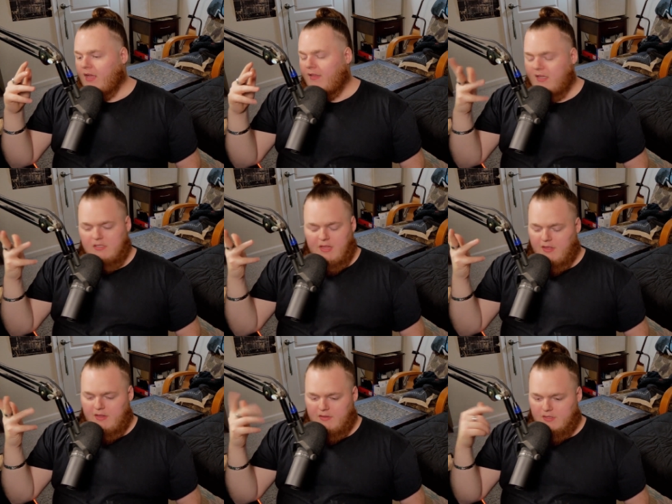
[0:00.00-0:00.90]
I think I
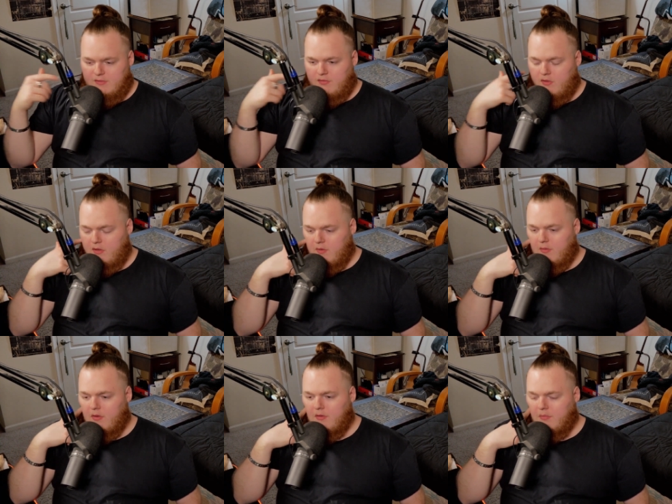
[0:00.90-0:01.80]
think that does it for the
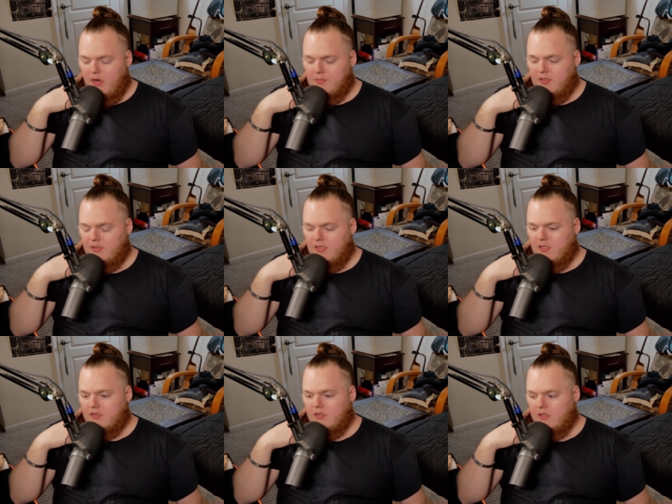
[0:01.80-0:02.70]
pre-episode
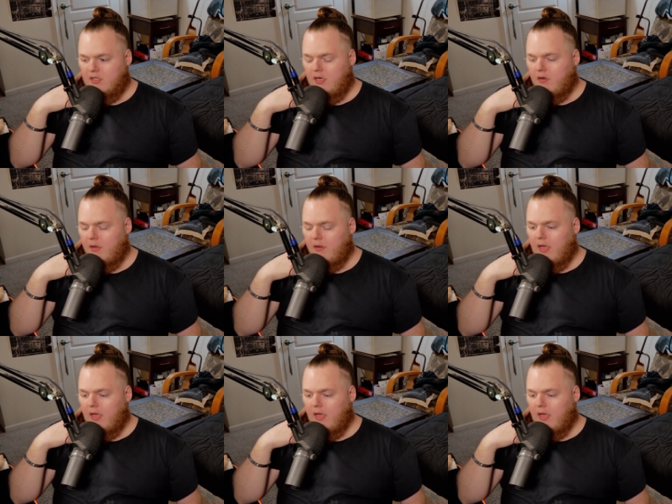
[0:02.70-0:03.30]
discussion, so let's get into it.